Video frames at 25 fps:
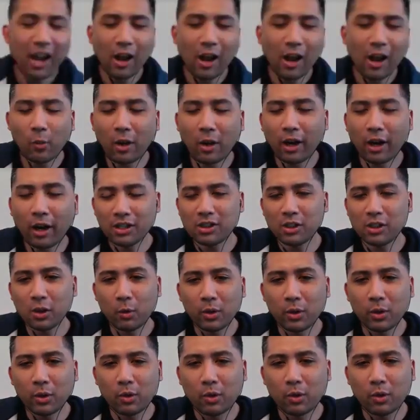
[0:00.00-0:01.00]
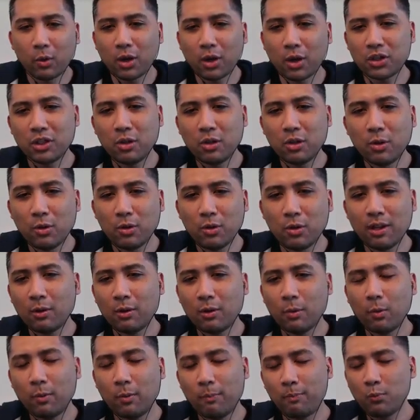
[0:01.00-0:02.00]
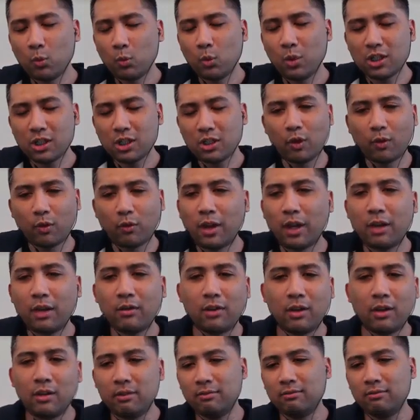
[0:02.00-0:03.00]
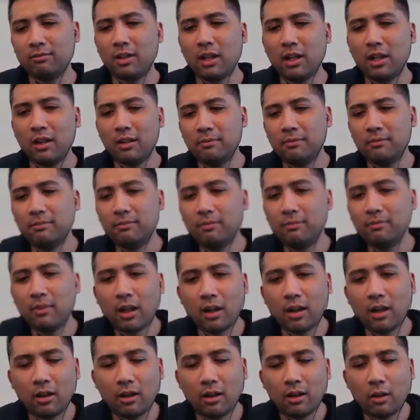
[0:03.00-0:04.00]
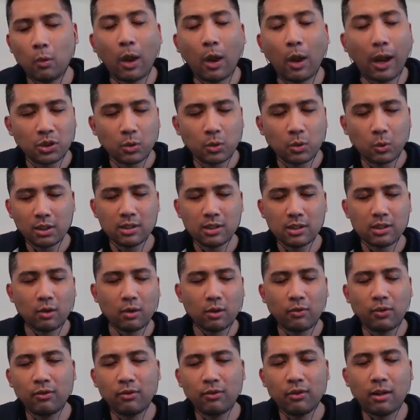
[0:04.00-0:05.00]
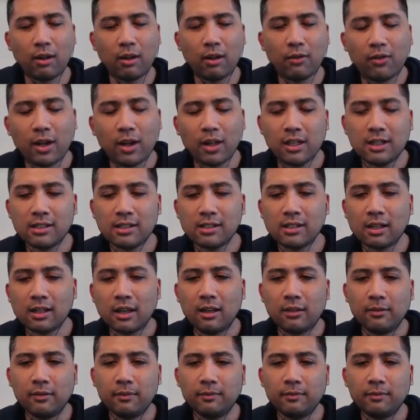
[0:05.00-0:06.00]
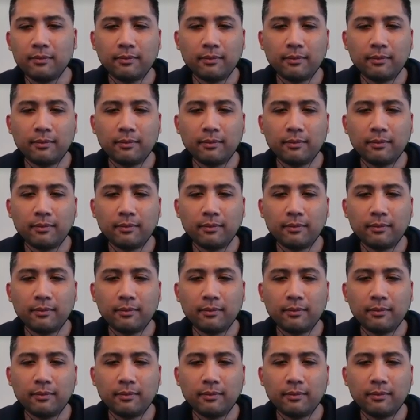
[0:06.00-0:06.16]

All right. So, quick question: which is your favorite? Actually, what is your favorite fighting style?